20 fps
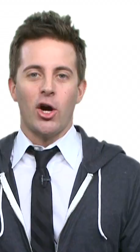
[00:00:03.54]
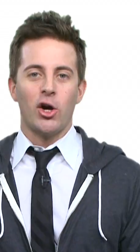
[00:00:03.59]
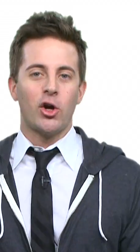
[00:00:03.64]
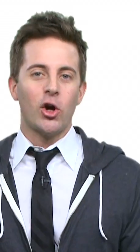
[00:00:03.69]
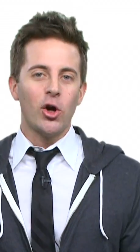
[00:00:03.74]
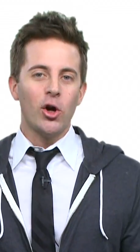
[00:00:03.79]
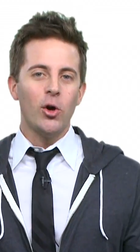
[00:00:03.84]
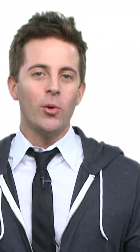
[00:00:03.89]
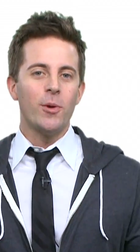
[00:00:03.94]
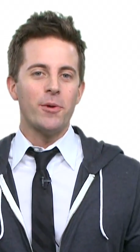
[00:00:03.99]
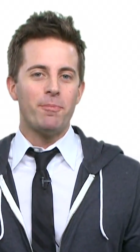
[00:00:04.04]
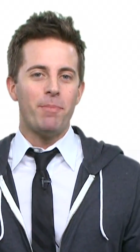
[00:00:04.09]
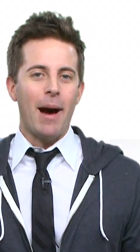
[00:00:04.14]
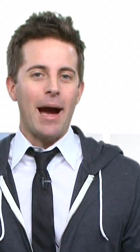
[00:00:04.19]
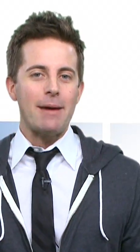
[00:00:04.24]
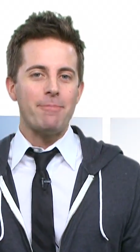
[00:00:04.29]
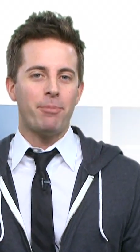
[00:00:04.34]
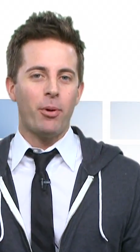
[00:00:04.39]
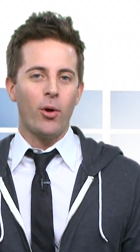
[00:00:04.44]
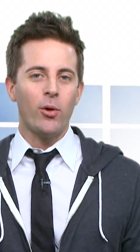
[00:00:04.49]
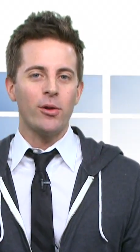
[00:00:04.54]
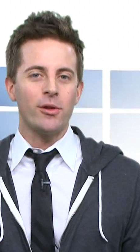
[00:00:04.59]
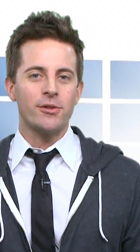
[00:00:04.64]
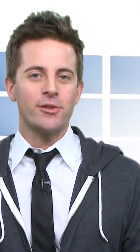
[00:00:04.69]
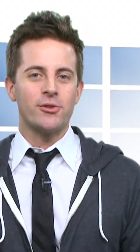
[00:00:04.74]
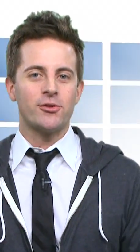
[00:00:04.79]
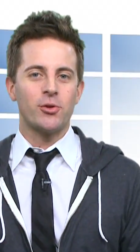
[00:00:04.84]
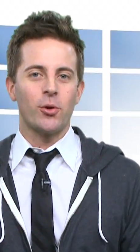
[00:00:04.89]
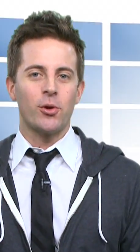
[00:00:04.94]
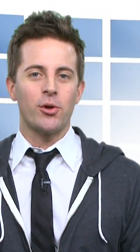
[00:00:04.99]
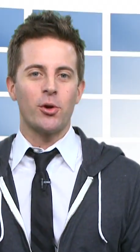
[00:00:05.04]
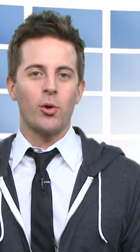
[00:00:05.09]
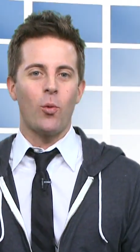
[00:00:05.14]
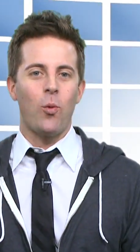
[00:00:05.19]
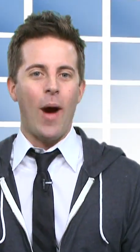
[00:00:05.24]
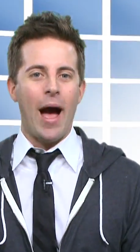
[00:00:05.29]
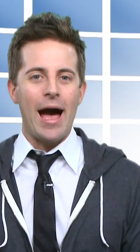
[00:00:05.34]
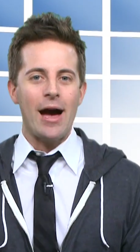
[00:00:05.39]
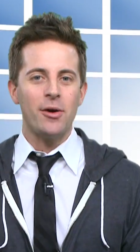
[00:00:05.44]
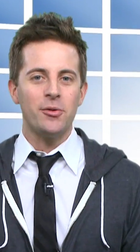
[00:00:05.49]
A girl with bipolar disorder
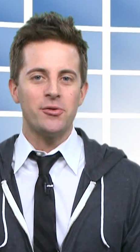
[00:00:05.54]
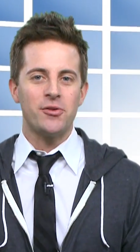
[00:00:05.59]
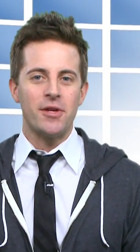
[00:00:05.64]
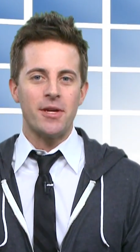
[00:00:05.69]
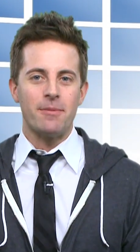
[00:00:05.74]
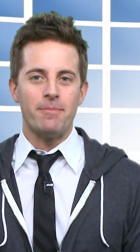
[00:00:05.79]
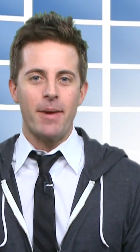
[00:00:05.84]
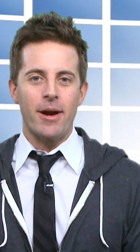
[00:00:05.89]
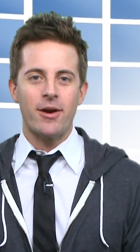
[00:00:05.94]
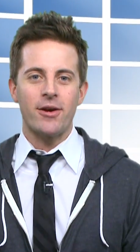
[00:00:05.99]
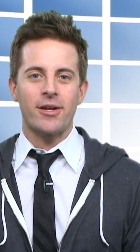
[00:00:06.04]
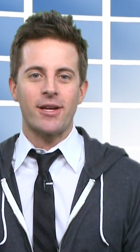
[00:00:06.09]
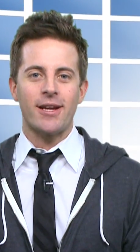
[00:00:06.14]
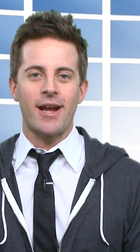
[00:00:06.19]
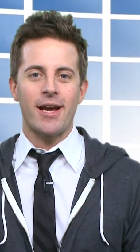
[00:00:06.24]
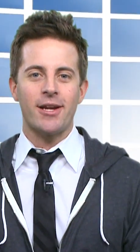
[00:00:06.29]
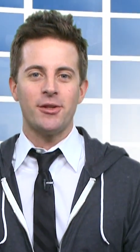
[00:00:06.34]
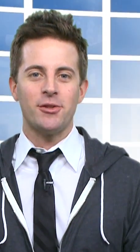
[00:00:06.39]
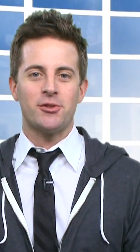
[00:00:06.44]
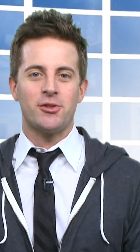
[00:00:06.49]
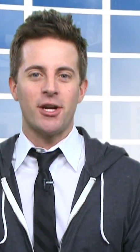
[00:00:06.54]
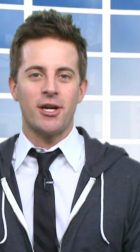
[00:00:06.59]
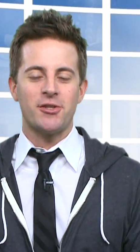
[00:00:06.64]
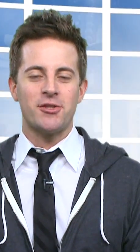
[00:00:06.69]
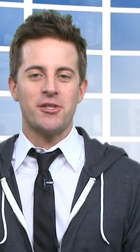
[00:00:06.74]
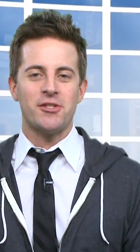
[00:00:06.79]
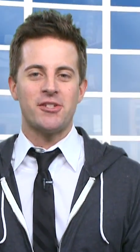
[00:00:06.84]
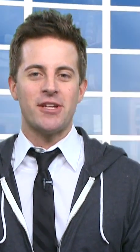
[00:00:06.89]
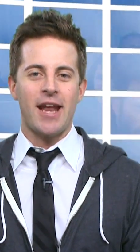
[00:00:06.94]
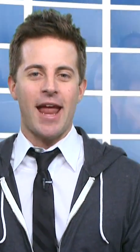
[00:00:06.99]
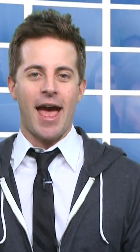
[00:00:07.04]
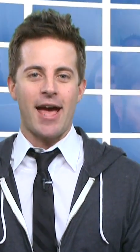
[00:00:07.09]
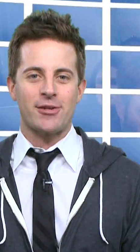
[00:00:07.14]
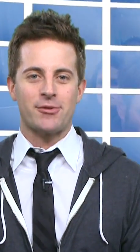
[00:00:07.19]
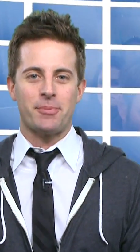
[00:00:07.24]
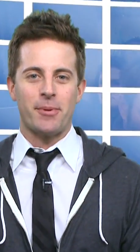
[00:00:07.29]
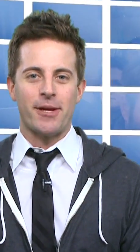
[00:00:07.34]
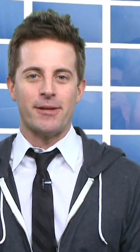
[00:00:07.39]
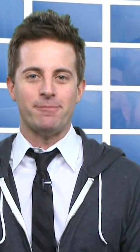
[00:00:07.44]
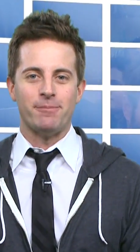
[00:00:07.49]
wows the American Idol judges in
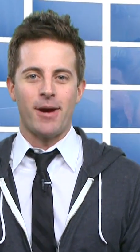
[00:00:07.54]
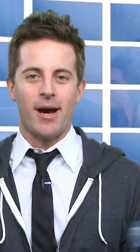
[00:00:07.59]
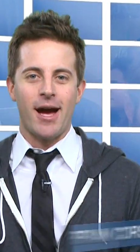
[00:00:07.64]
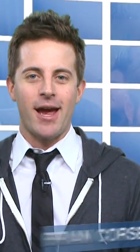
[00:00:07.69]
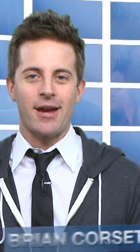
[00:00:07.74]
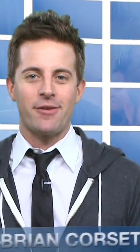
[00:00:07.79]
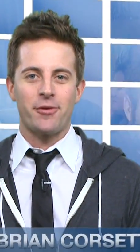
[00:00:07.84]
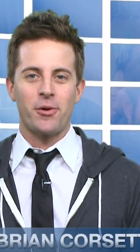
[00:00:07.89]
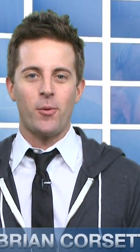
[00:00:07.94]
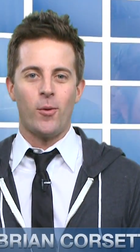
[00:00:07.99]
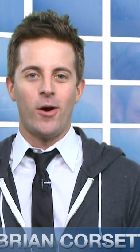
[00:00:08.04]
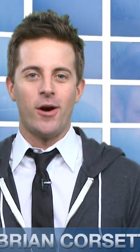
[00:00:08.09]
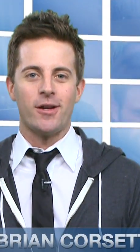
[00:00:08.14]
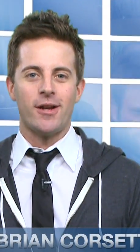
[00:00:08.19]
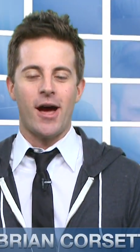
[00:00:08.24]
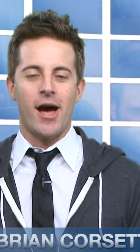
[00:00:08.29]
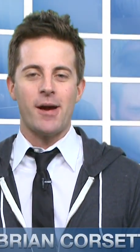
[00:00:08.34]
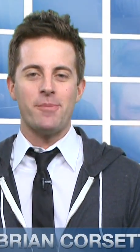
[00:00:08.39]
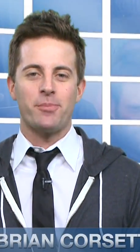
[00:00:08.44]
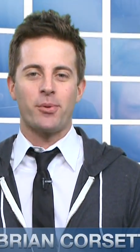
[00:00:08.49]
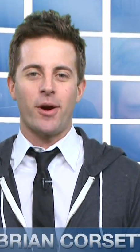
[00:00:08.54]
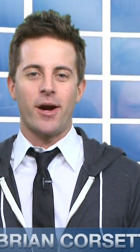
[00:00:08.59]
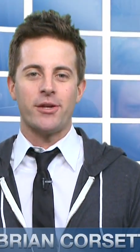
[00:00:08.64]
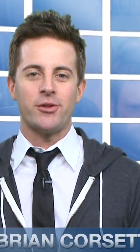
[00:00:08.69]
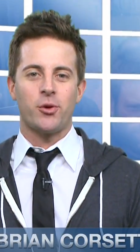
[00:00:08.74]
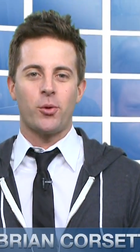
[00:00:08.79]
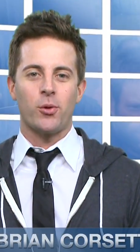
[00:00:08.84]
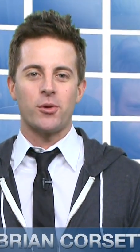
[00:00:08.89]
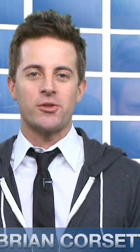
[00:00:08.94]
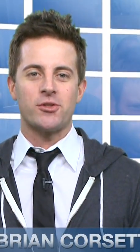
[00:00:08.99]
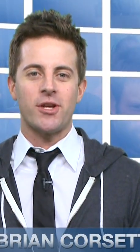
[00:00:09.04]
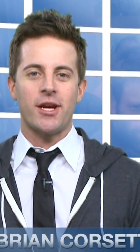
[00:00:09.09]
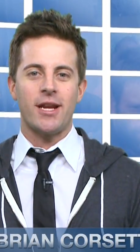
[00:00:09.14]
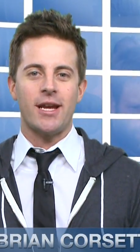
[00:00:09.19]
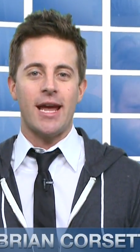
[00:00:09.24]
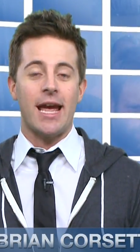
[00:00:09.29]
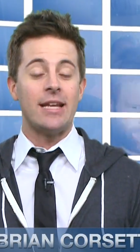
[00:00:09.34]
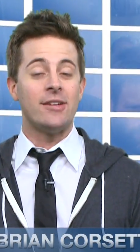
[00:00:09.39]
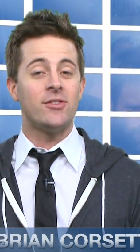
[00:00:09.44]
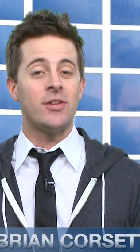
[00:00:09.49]
Aspen. Hi, everyone. I'm Brian
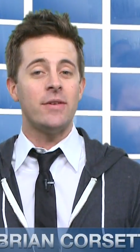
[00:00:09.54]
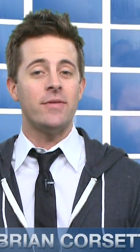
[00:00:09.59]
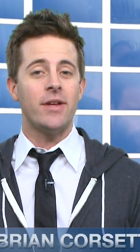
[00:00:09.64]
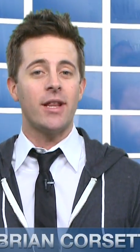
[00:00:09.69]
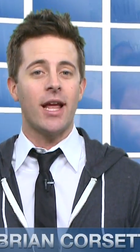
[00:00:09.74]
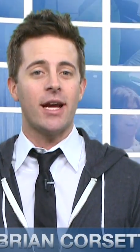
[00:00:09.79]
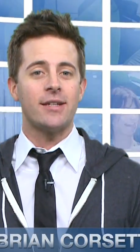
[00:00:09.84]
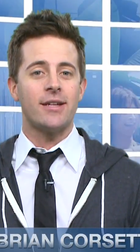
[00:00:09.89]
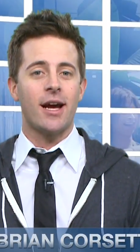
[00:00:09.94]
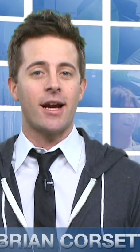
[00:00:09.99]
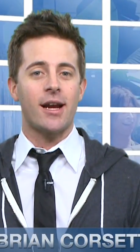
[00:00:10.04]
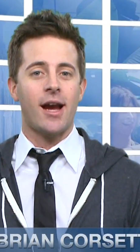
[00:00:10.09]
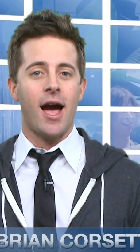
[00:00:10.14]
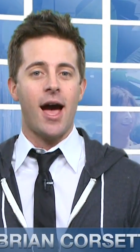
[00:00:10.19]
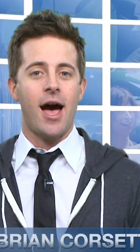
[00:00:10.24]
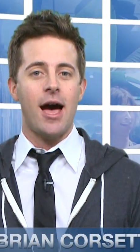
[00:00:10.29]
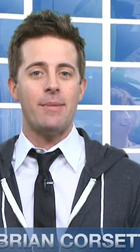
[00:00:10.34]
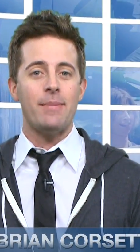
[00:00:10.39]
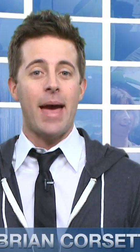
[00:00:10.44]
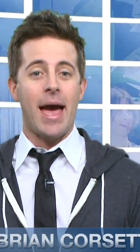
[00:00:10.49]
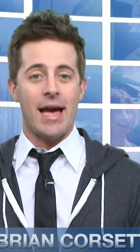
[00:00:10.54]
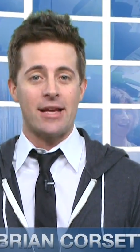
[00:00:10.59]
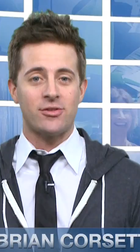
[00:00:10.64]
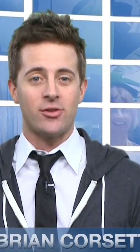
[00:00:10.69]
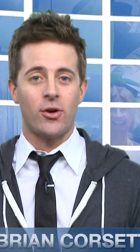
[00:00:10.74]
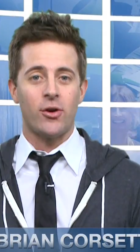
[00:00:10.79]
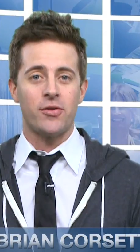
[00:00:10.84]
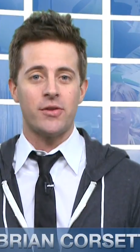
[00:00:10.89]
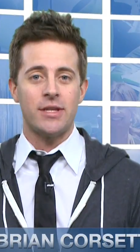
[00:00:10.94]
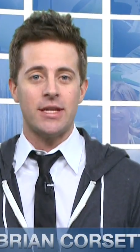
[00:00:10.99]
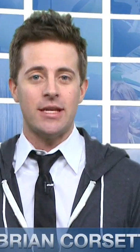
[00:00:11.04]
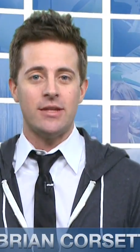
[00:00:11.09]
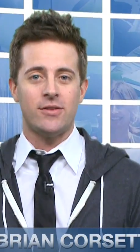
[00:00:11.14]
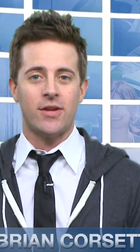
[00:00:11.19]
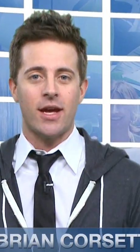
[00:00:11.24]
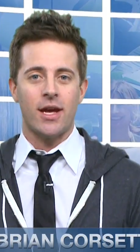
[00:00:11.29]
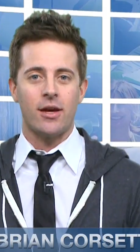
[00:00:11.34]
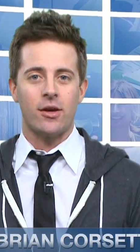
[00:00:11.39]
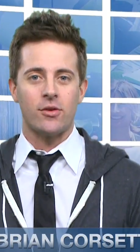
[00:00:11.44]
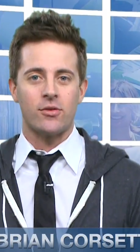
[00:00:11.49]
Corsetti, and TVLine.com has all the
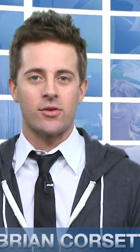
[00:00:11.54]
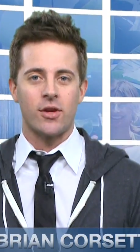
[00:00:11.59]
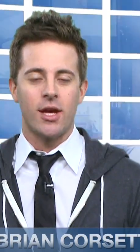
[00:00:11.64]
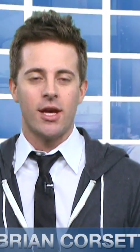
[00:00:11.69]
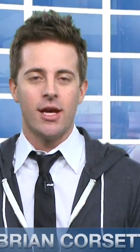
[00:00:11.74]
details.